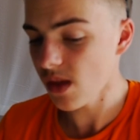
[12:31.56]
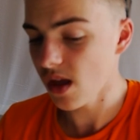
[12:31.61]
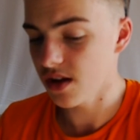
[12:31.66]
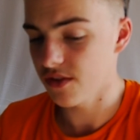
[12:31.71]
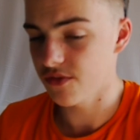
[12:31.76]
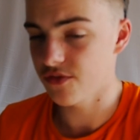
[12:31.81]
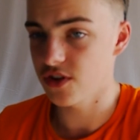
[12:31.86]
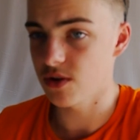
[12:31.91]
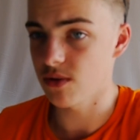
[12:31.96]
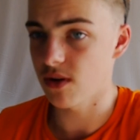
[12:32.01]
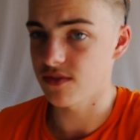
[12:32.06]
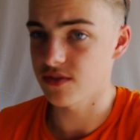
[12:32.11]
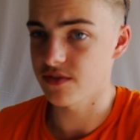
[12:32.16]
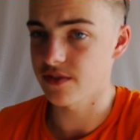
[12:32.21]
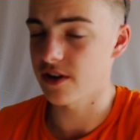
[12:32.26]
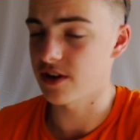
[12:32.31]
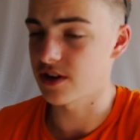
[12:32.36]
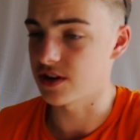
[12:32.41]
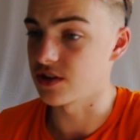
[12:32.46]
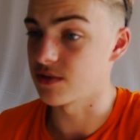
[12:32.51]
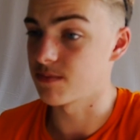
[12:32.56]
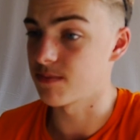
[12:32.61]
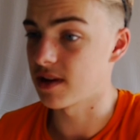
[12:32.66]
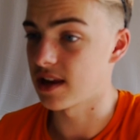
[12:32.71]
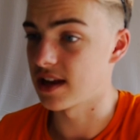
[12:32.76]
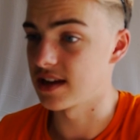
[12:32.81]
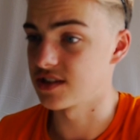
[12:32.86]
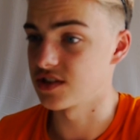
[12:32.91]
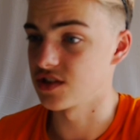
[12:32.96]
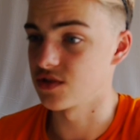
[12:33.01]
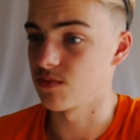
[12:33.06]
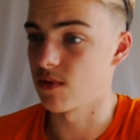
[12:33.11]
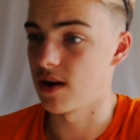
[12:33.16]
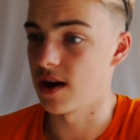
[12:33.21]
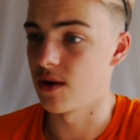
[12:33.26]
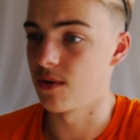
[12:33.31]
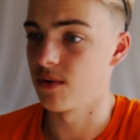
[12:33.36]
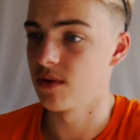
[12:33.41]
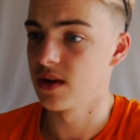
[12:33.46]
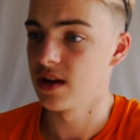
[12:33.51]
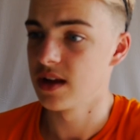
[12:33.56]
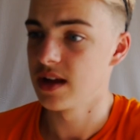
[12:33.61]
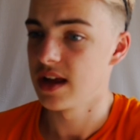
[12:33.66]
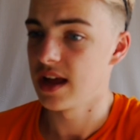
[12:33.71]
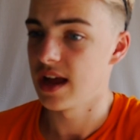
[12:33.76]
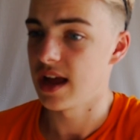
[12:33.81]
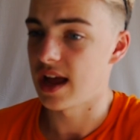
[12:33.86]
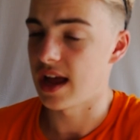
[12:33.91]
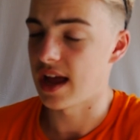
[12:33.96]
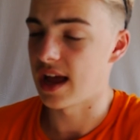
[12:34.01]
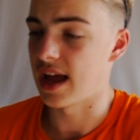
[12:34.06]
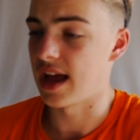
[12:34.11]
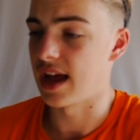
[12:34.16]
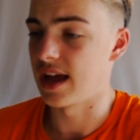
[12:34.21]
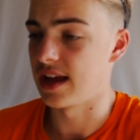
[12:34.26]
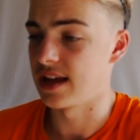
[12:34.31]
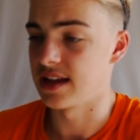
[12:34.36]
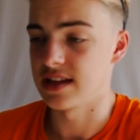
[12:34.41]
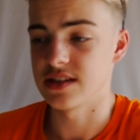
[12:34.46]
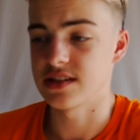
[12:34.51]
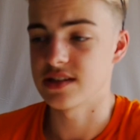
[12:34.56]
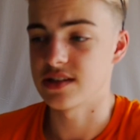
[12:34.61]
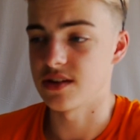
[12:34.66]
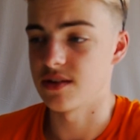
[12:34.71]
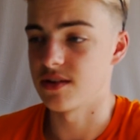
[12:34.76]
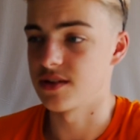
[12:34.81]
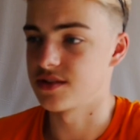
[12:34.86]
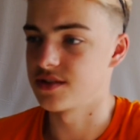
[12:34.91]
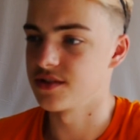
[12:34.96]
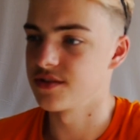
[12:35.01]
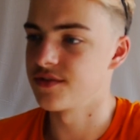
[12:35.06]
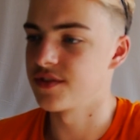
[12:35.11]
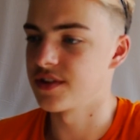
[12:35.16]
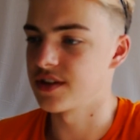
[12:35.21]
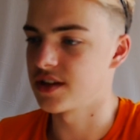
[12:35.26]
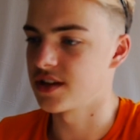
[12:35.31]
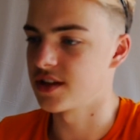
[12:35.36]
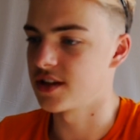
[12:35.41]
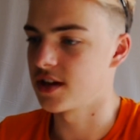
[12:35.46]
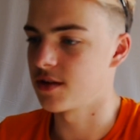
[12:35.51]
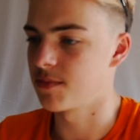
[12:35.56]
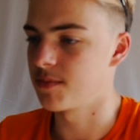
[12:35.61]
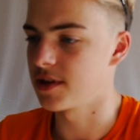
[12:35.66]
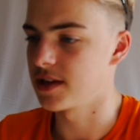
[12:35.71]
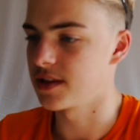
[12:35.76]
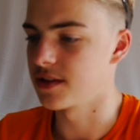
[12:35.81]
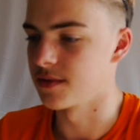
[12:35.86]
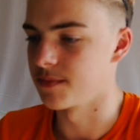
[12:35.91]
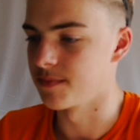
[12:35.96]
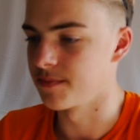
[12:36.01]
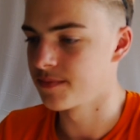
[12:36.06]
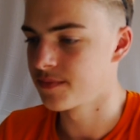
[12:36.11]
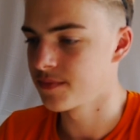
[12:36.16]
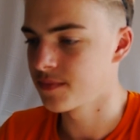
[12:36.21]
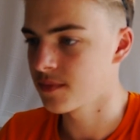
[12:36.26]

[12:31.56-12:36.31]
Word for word: a few other very good players as well. Uh, so I do think that they'll beat them.